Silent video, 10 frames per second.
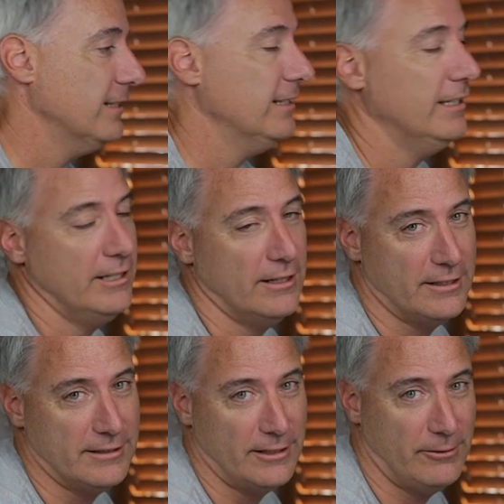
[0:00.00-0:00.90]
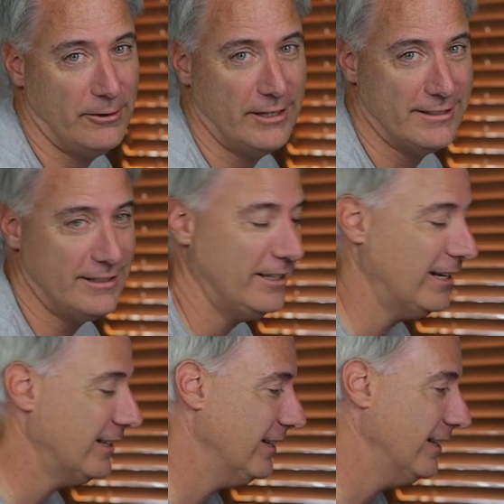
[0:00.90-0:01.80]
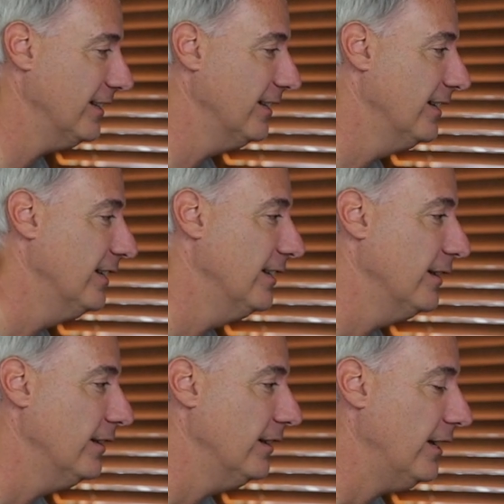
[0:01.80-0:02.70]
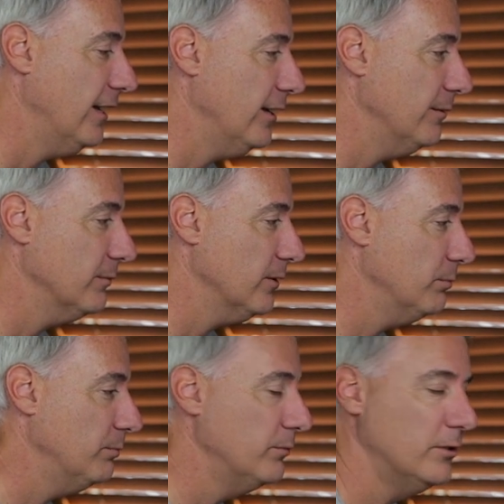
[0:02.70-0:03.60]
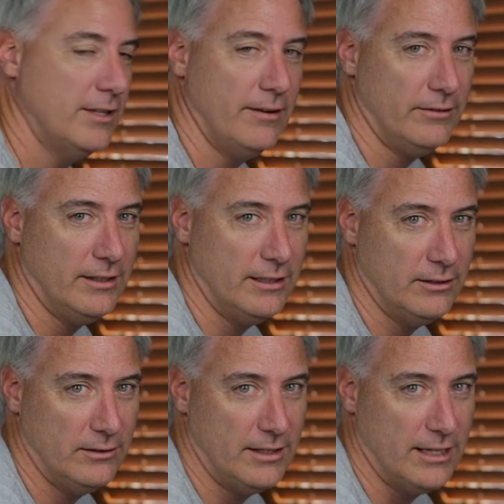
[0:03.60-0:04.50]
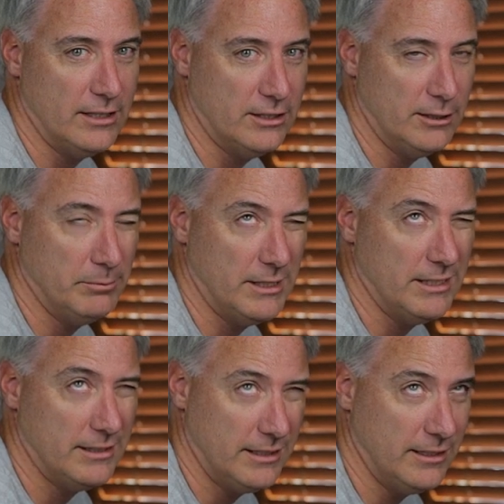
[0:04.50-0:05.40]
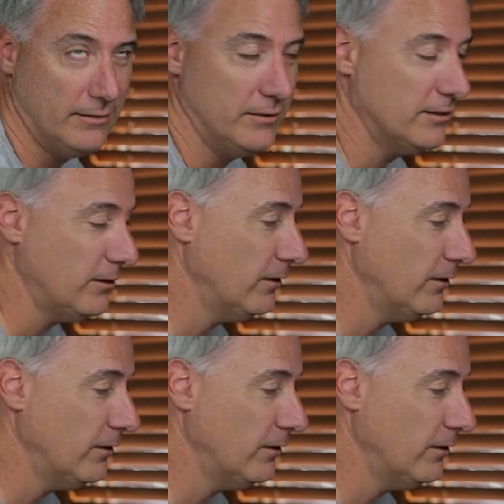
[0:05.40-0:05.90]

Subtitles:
going to see it here because I've already selected it. So definitely do the GPT if it's